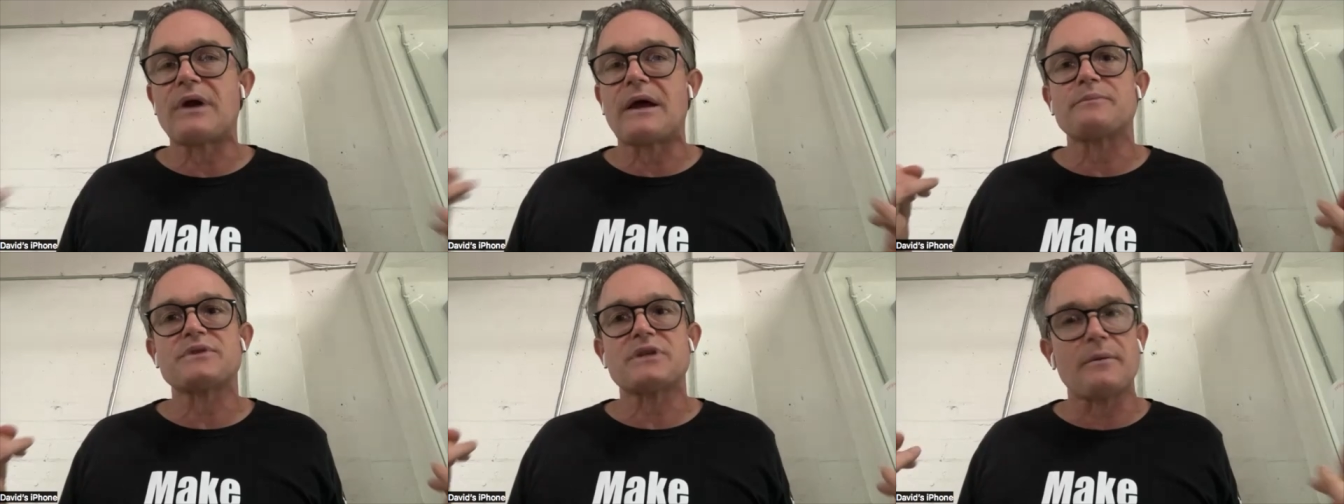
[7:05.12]

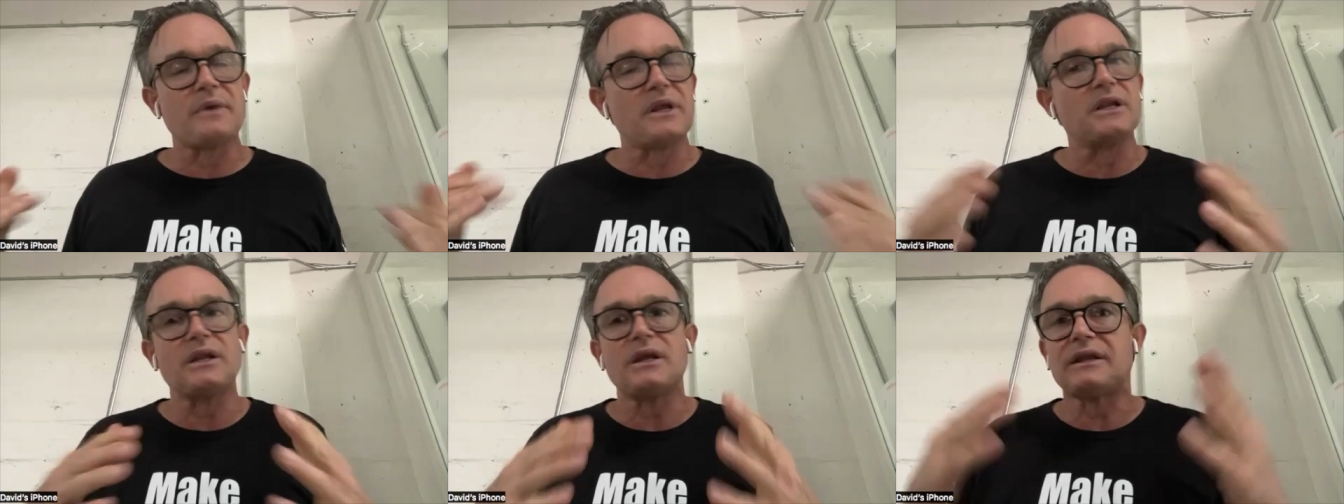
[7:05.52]
reps, I
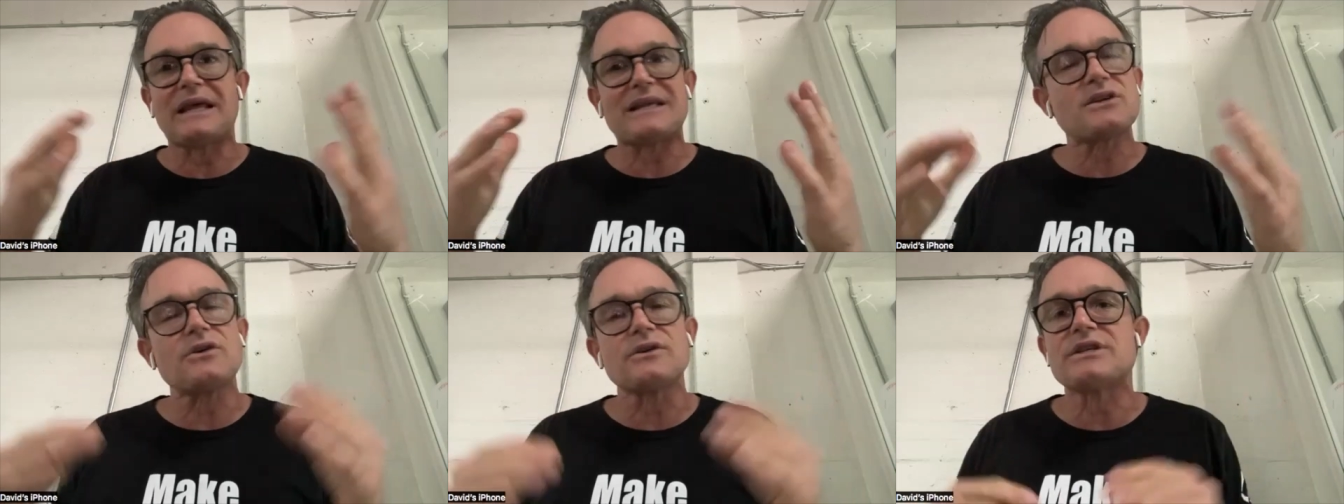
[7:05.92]
mean,
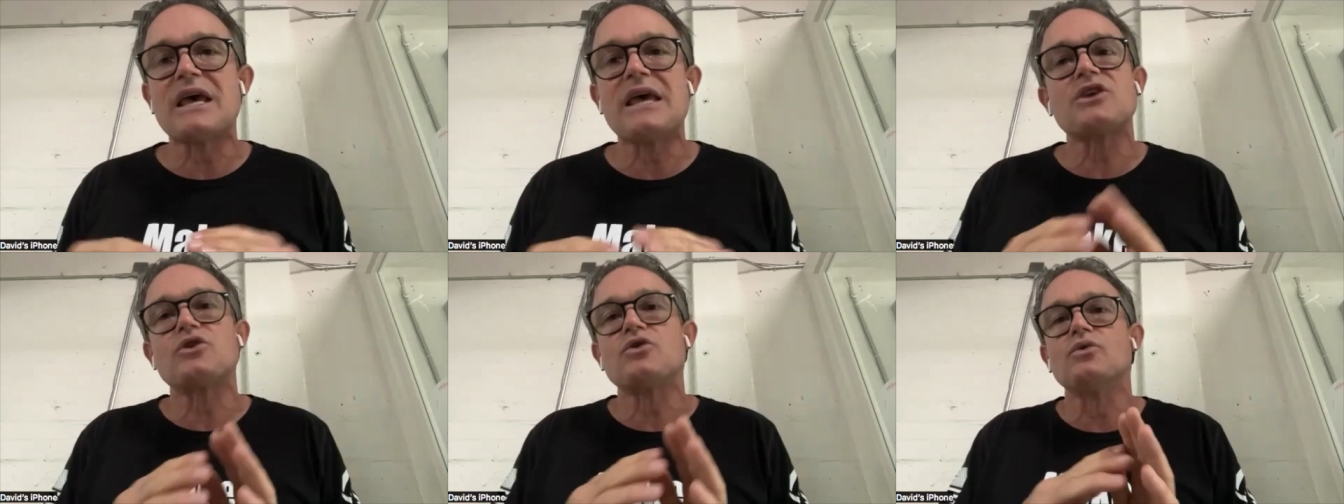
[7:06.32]
that's going to
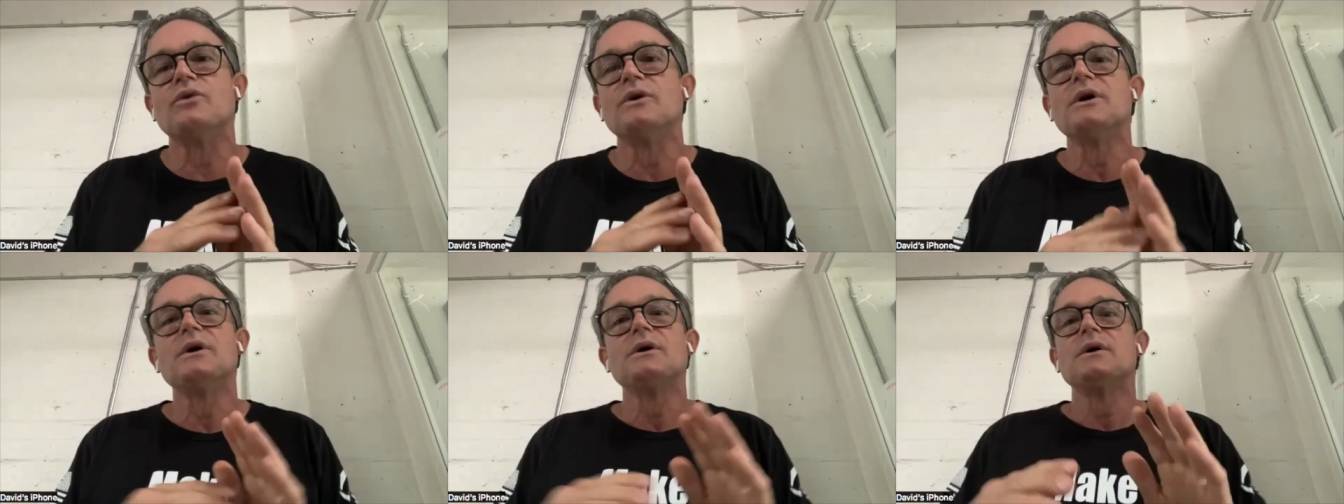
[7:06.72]
take you
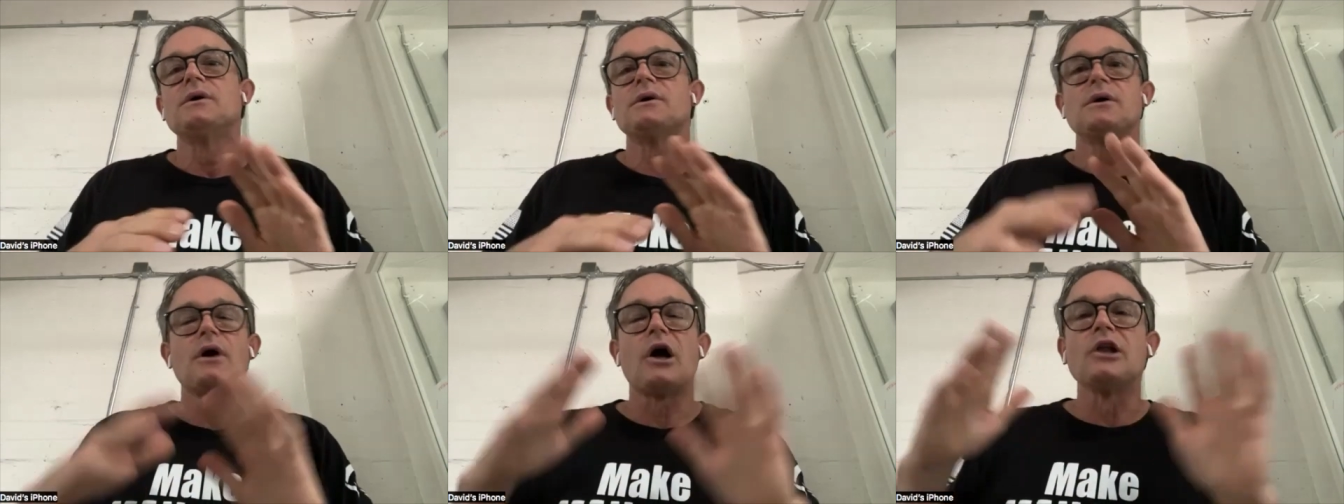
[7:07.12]

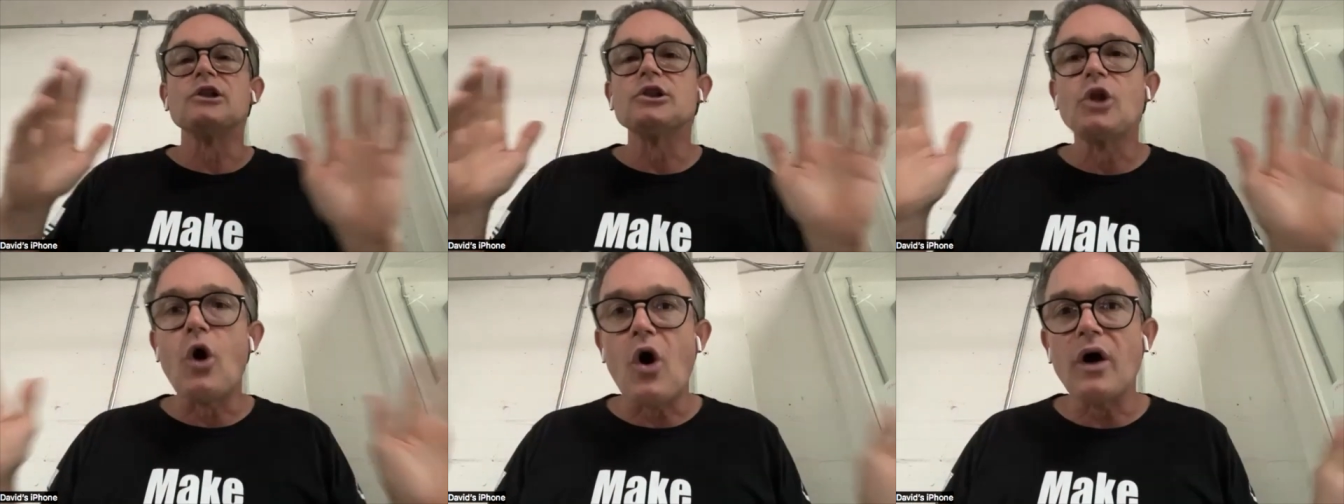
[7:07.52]
a
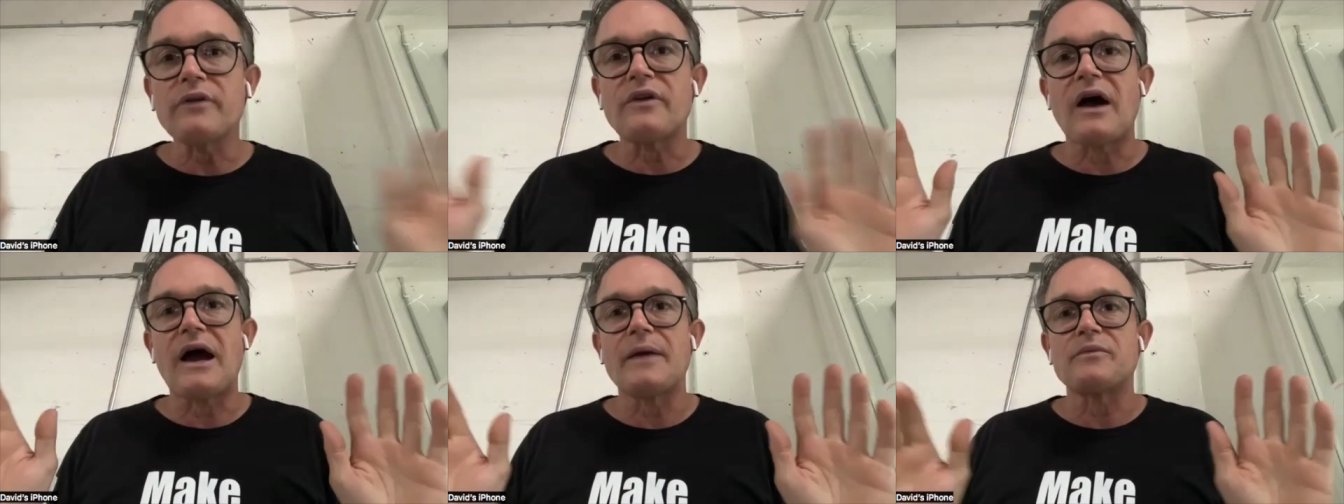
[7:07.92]
long
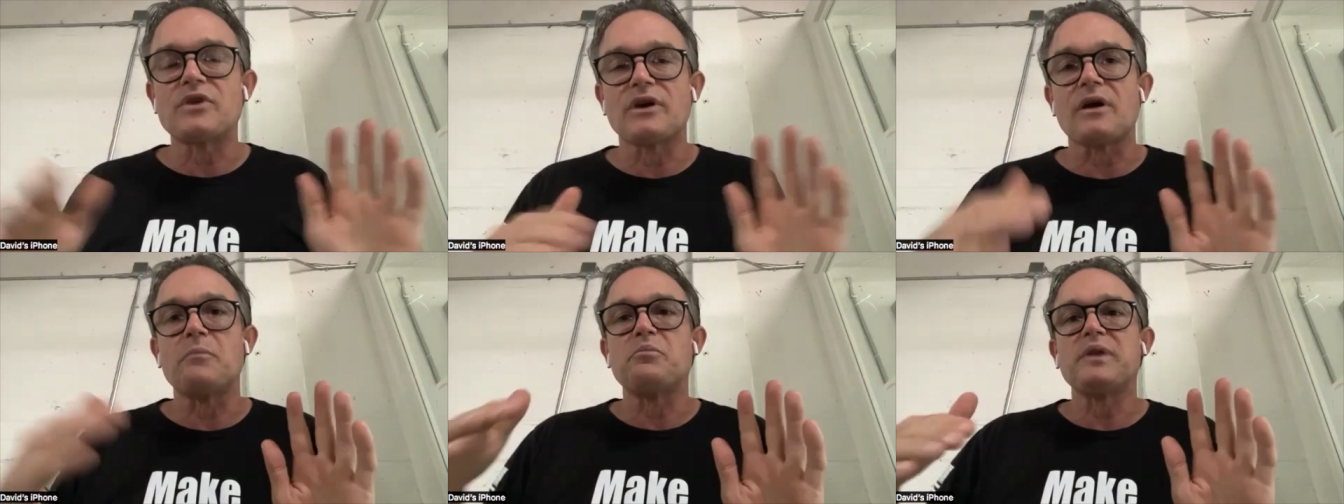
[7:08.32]
time
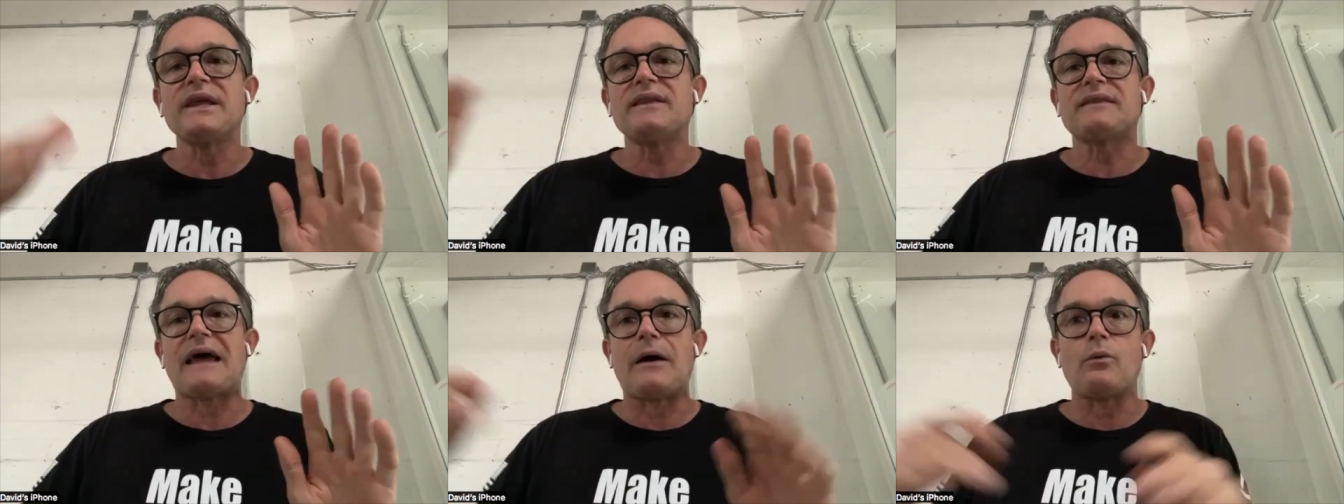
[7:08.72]
to
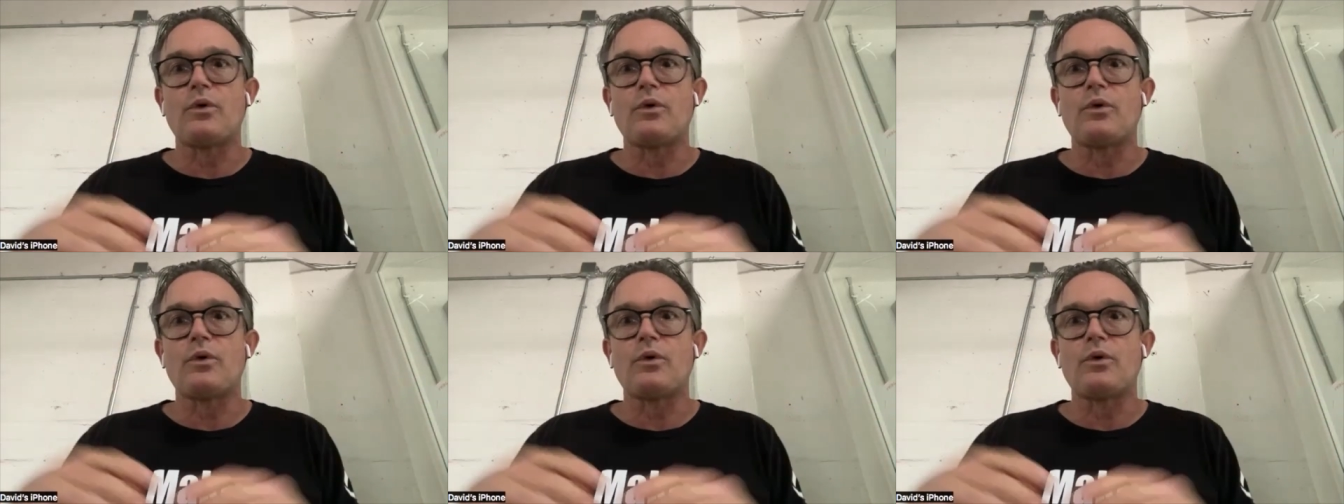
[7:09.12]
complete that.